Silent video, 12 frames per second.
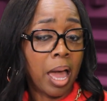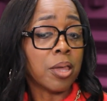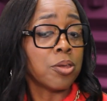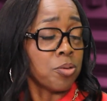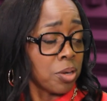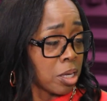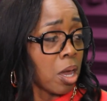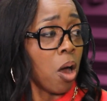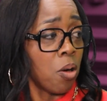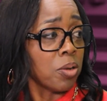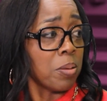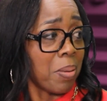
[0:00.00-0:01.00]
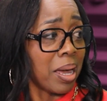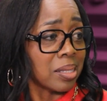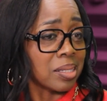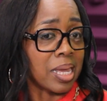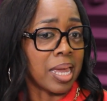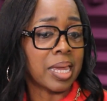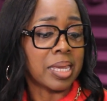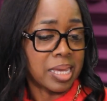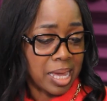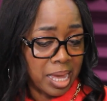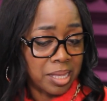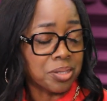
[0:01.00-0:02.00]
You can own it by saying,
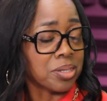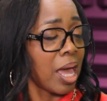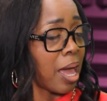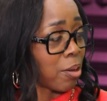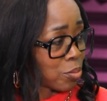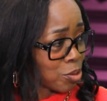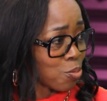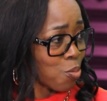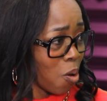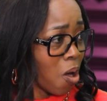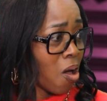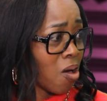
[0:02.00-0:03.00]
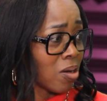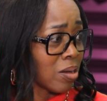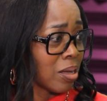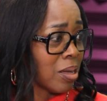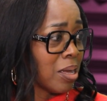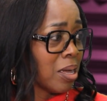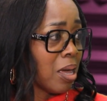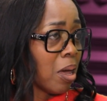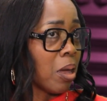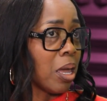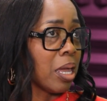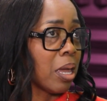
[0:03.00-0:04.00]
yes, I was wrong
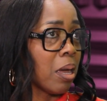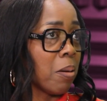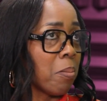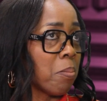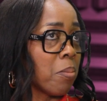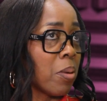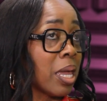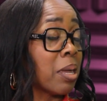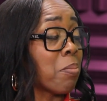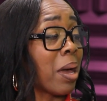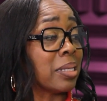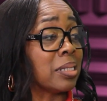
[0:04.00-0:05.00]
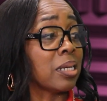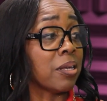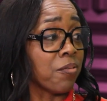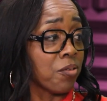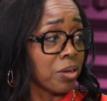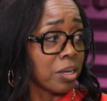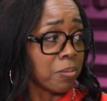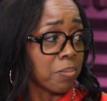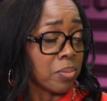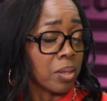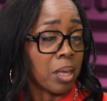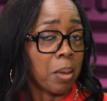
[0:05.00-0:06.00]
in my delivery,
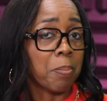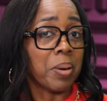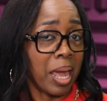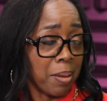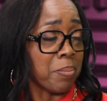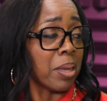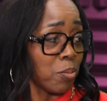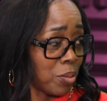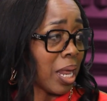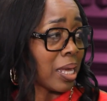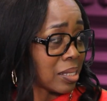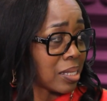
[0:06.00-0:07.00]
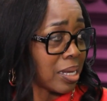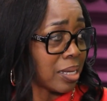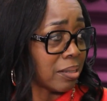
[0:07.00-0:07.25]
but I meant what I said.